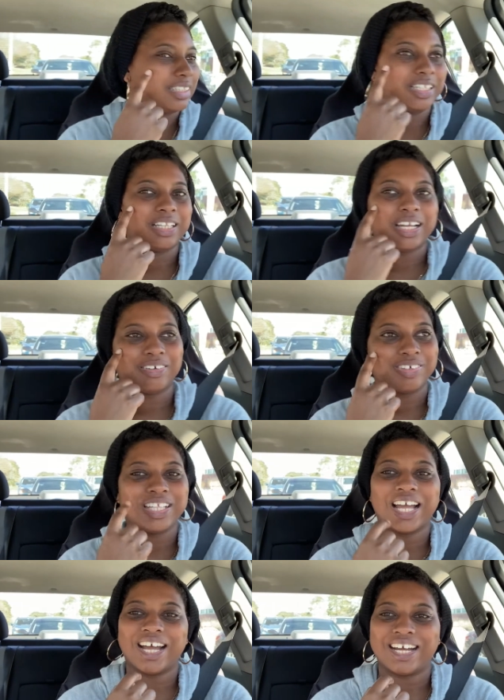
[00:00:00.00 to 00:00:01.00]
they're like
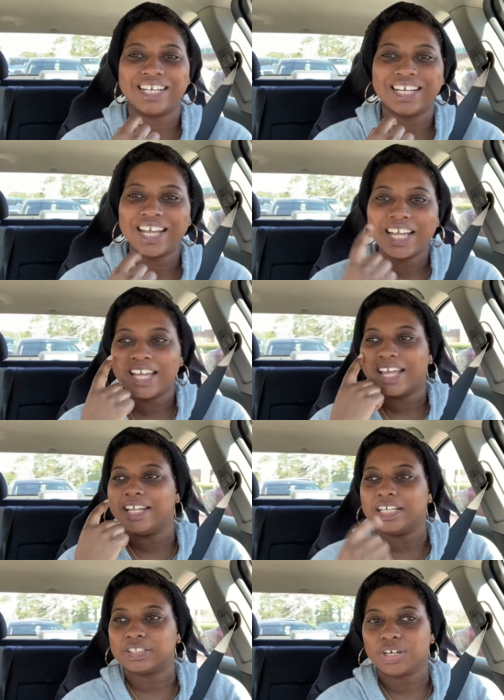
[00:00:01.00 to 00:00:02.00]
really high,
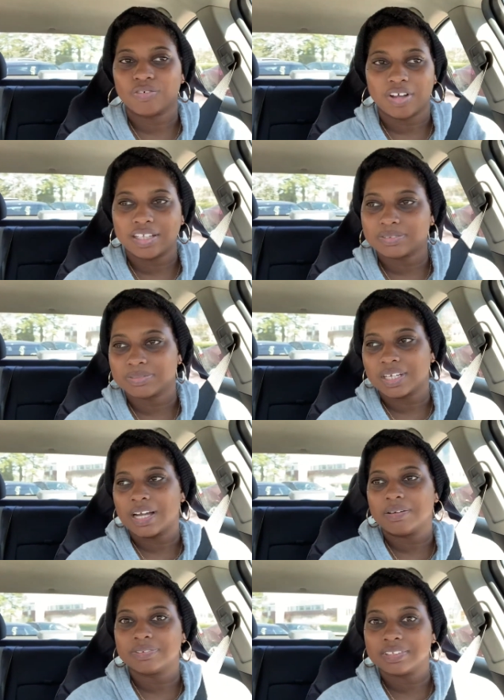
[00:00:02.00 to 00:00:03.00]
and they turn red
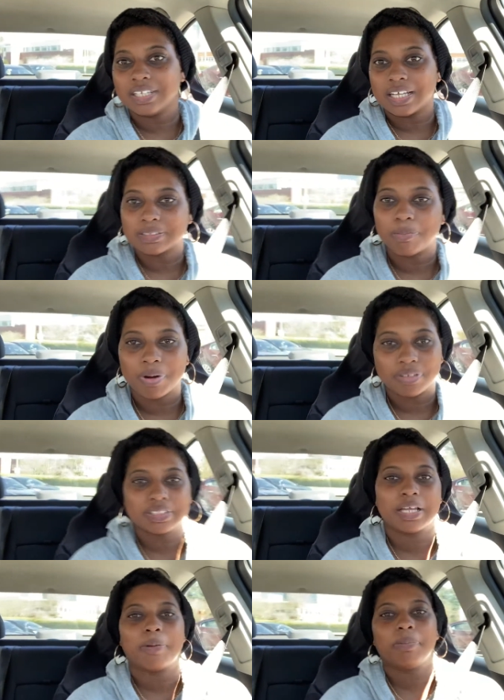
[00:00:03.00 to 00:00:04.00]
sometimes. Yes, I'm brown
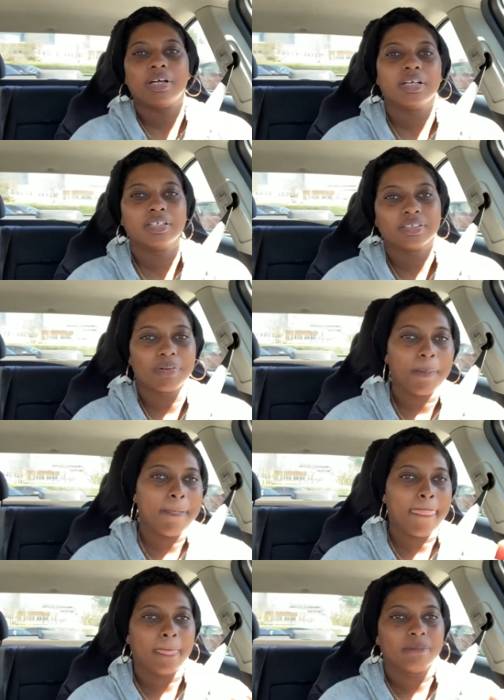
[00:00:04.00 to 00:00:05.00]
skin,
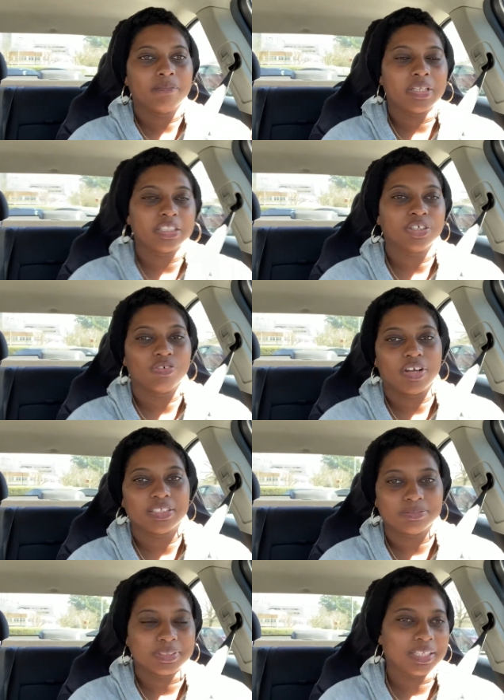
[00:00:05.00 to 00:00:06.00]
but they turn
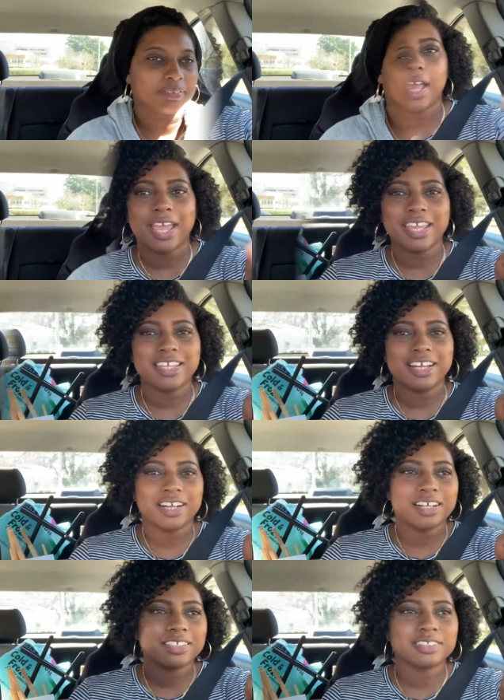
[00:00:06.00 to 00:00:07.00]
red sometimes. Hey
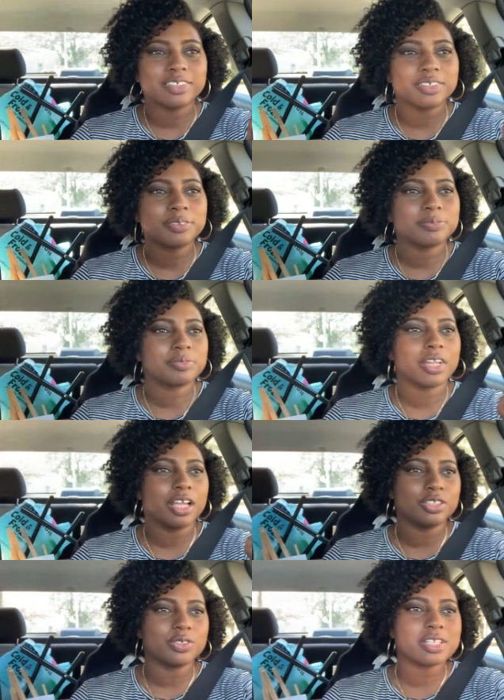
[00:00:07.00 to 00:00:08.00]
y'all. So
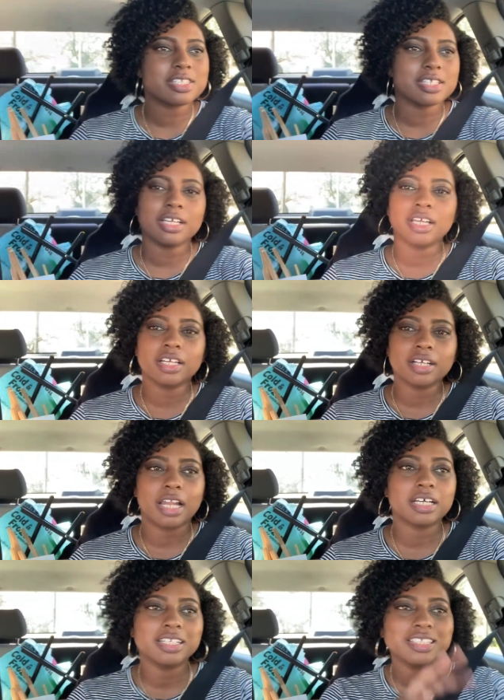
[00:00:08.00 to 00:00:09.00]
as you can see, I
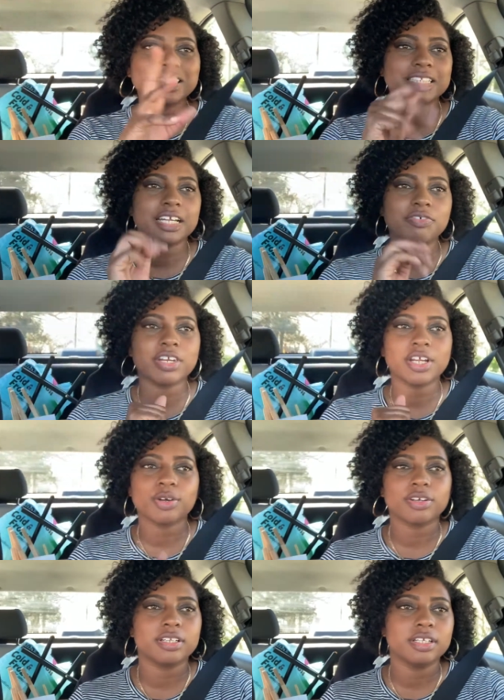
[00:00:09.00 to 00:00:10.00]
look a little different than
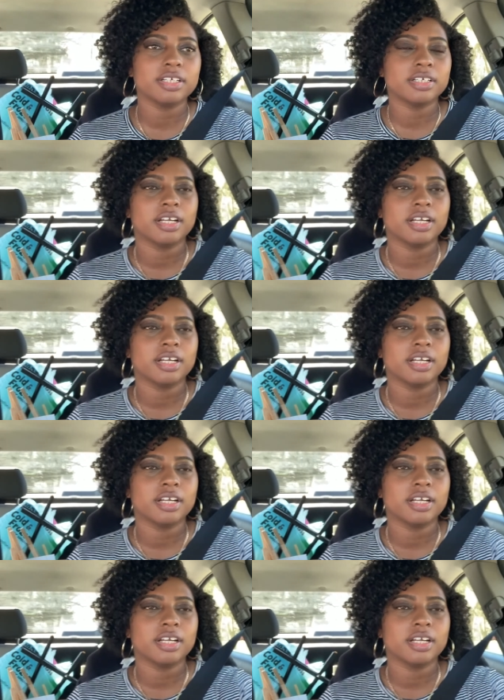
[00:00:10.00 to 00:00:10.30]
earlier.